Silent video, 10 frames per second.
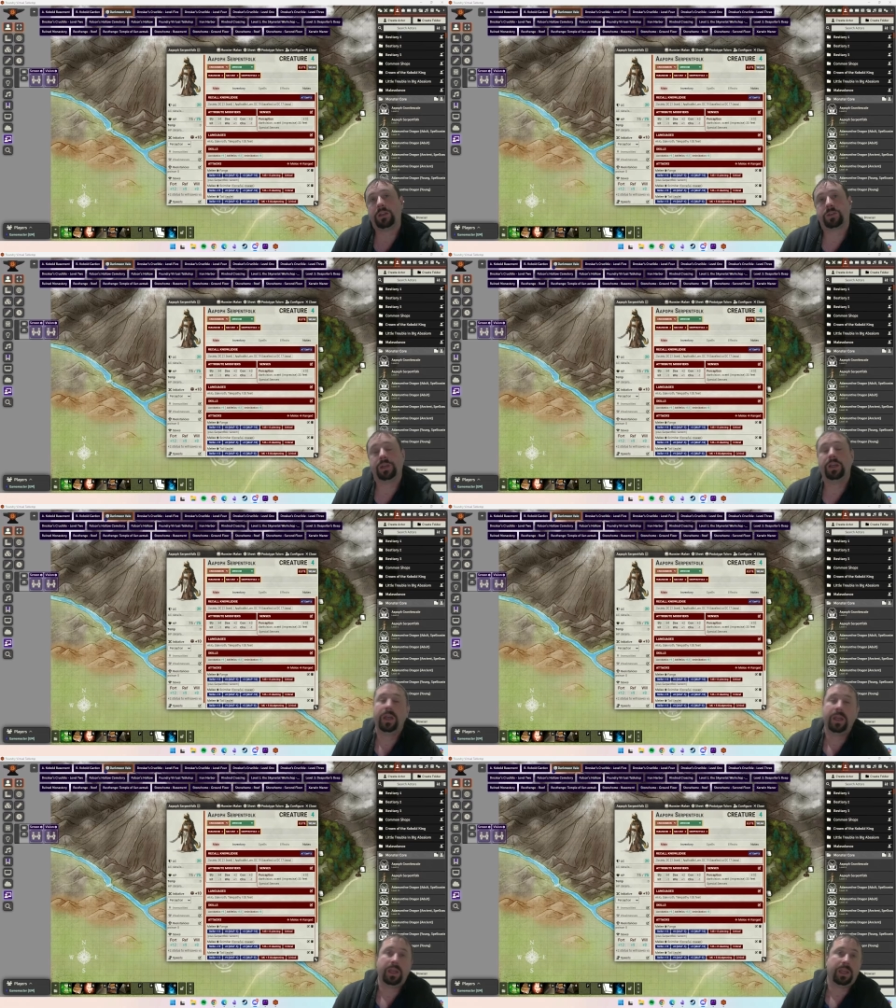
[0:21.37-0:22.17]

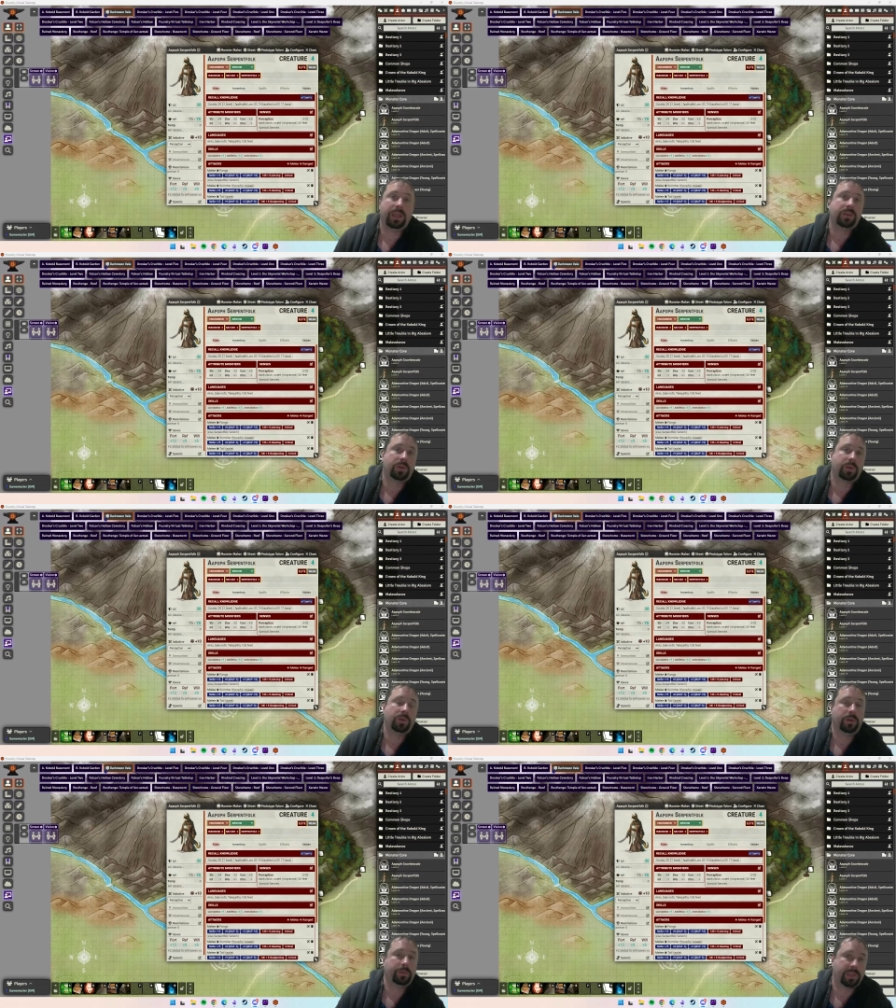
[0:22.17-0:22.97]
Foundry
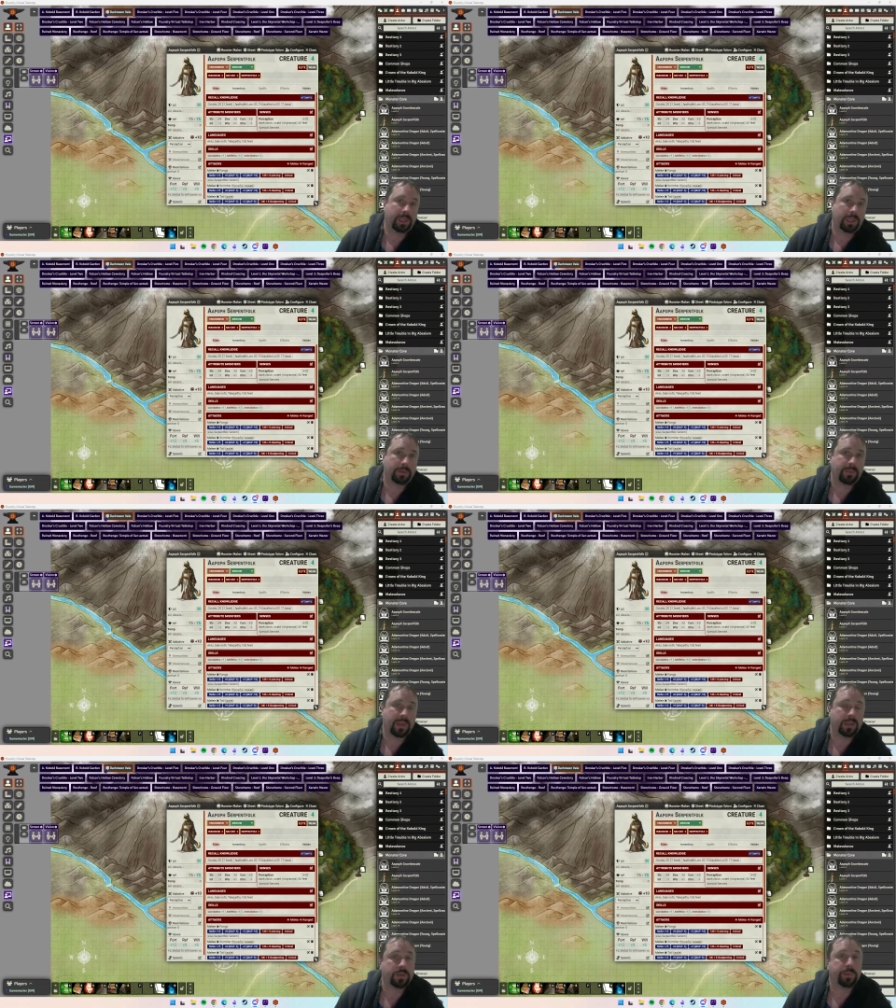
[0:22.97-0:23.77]
into Obsidian.